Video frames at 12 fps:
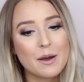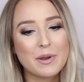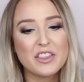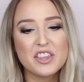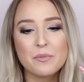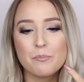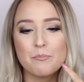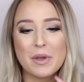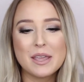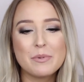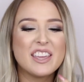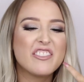Um, I think
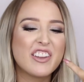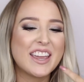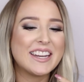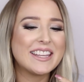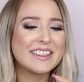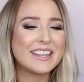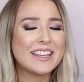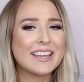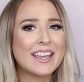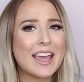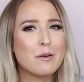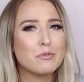maybe if
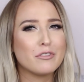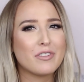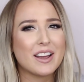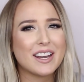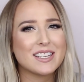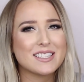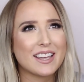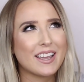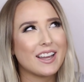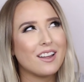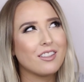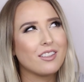anything, Amplified has like
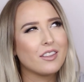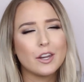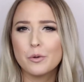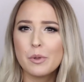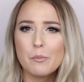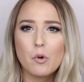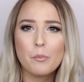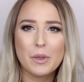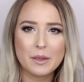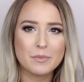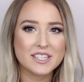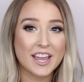a little bit more
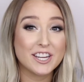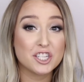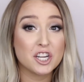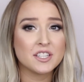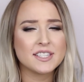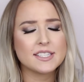pigmentation.